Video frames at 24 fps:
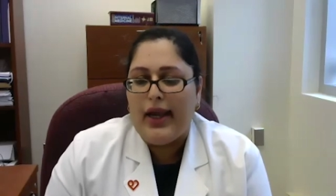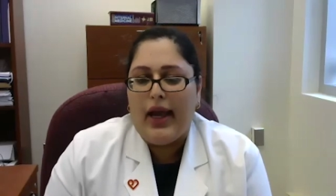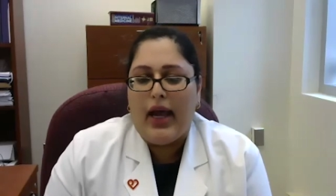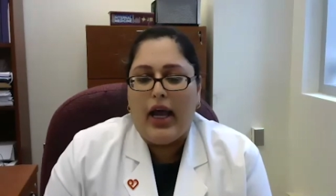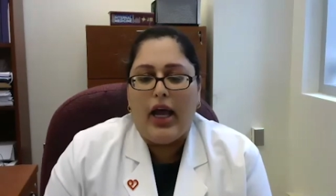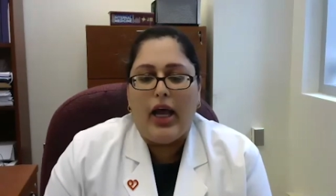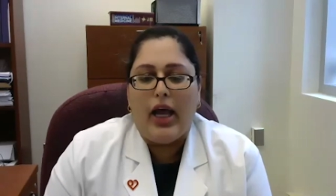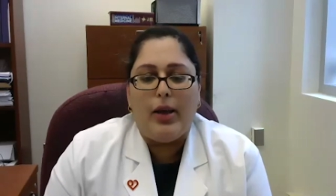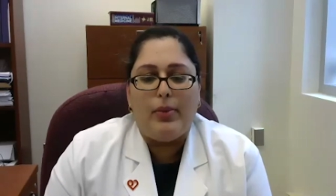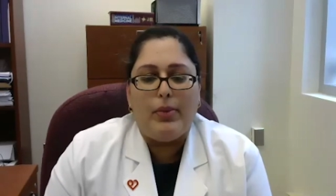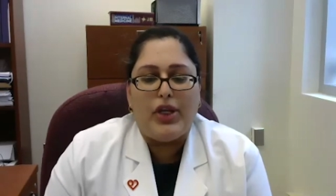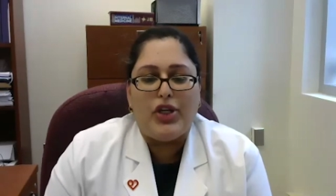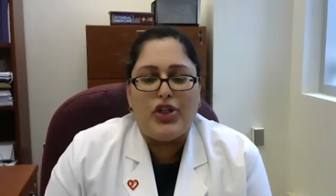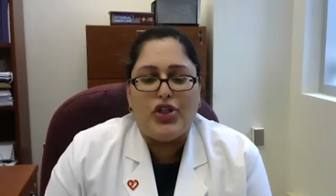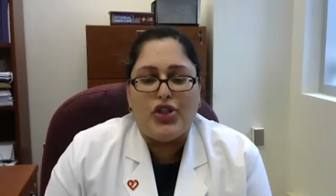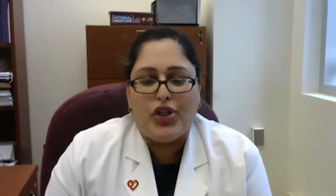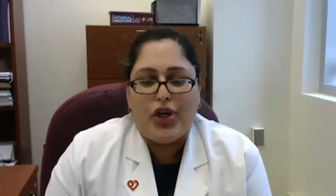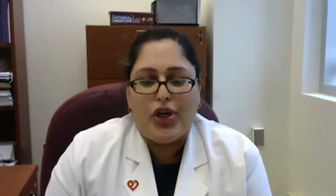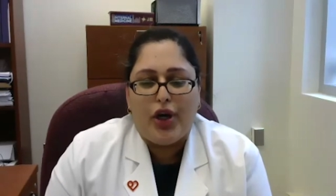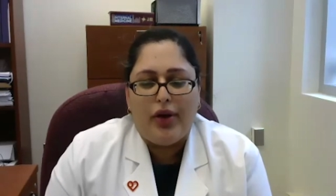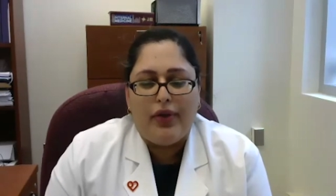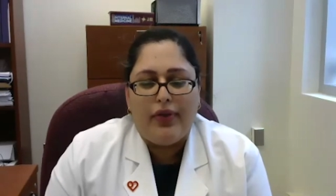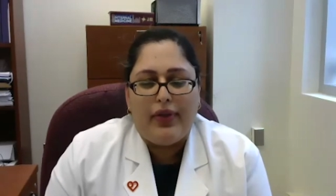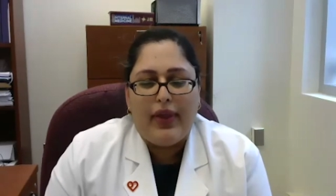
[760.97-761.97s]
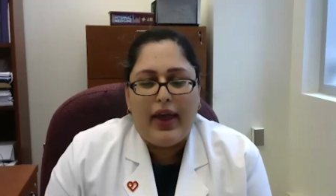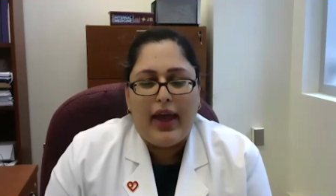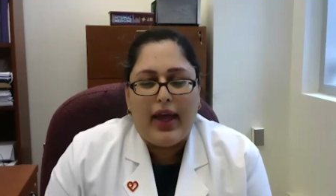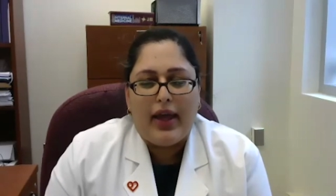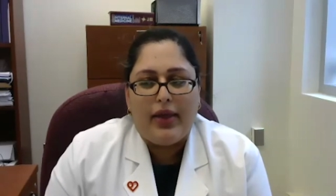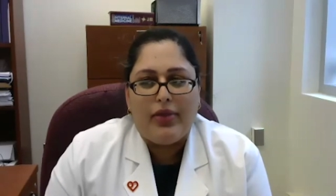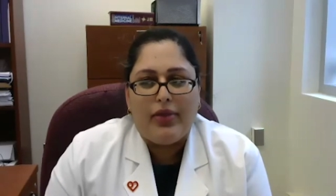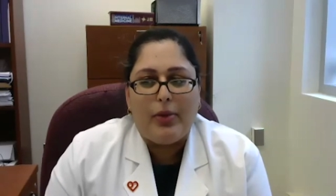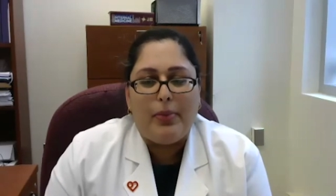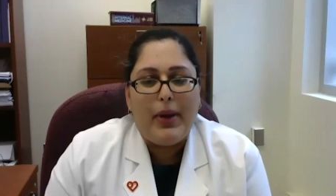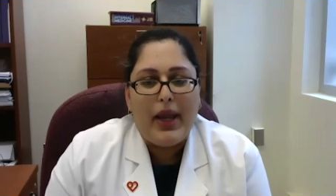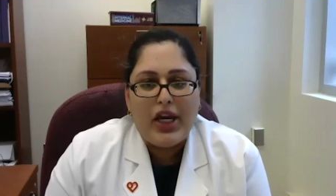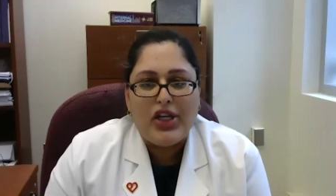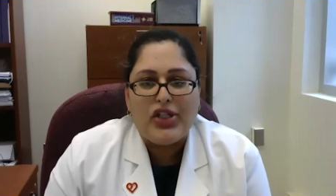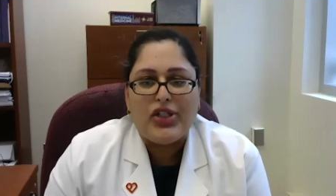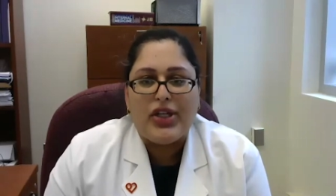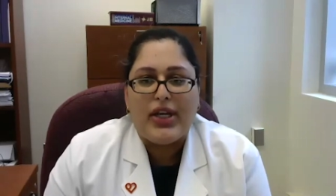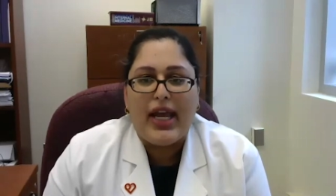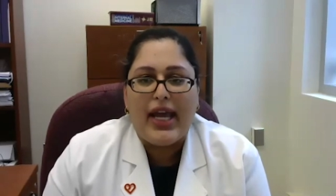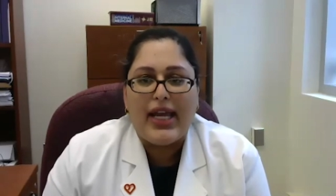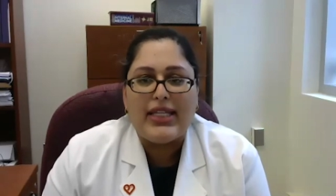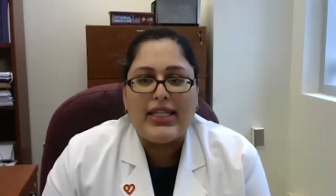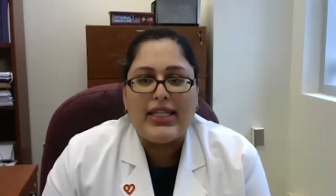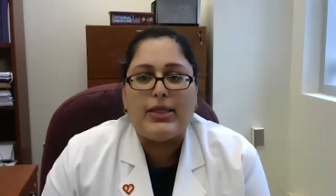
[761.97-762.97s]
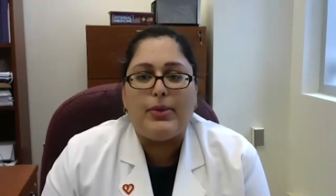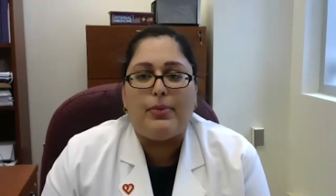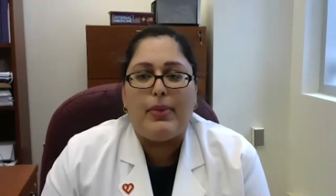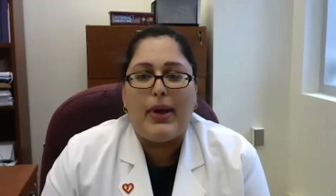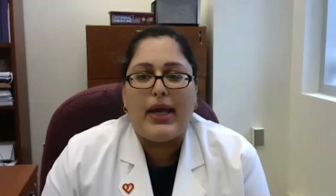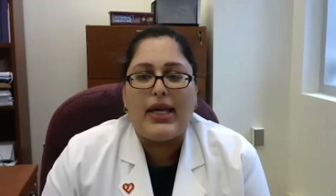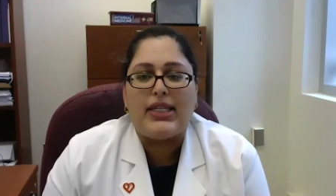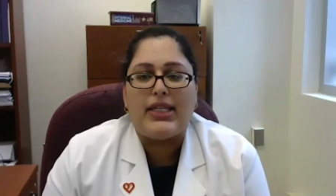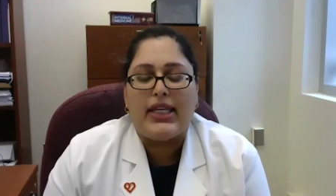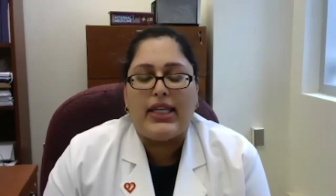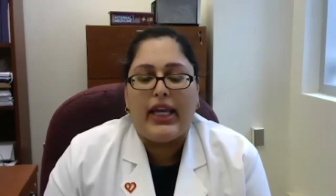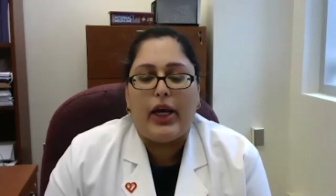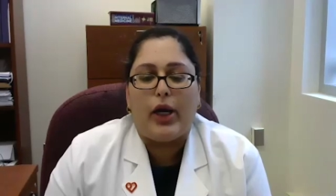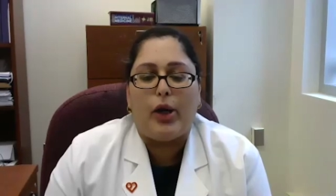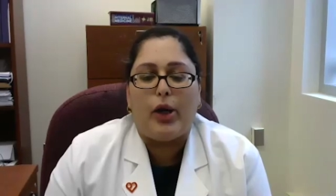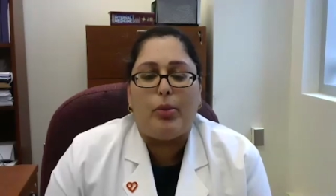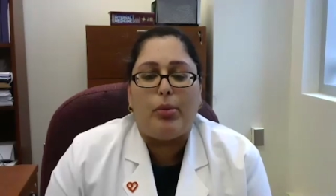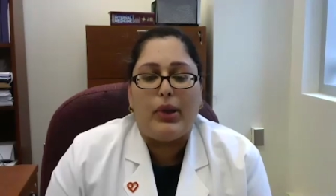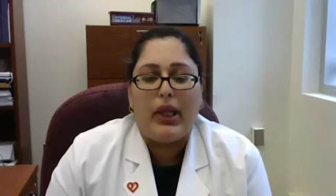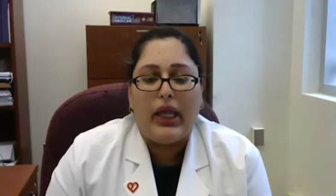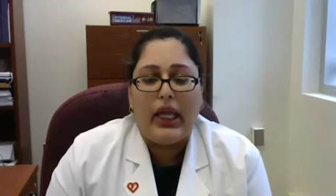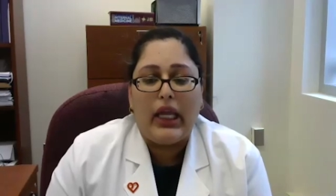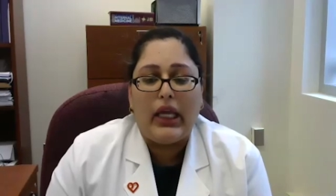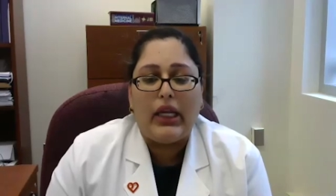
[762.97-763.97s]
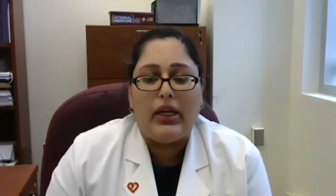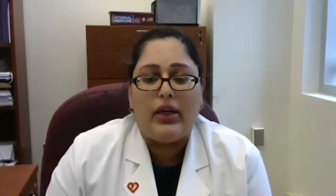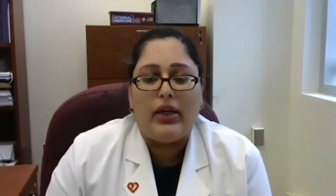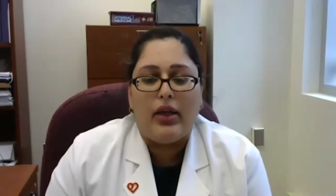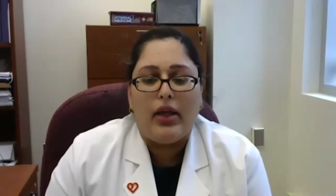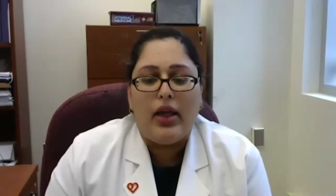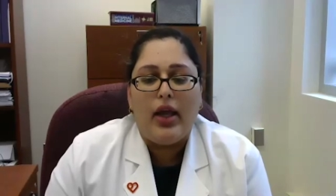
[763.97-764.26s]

um, ensure that the patient has the best care plan.